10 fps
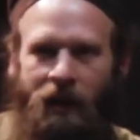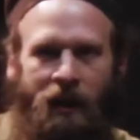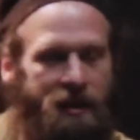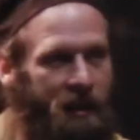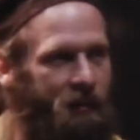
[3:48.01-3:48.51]

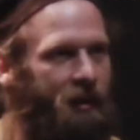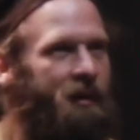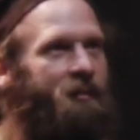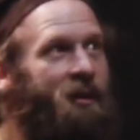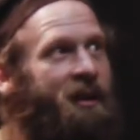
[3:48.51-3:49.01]
And I said,
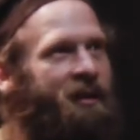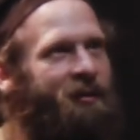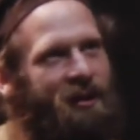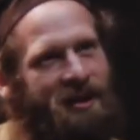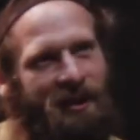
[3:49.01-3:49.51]
well, I'm looking
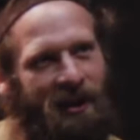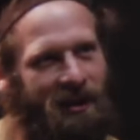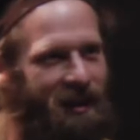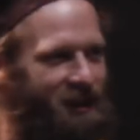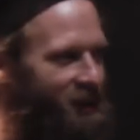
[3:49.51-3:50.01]
for a sitar
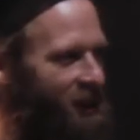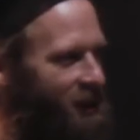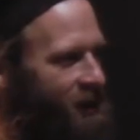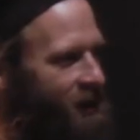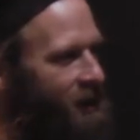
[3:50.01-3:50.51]
teacher.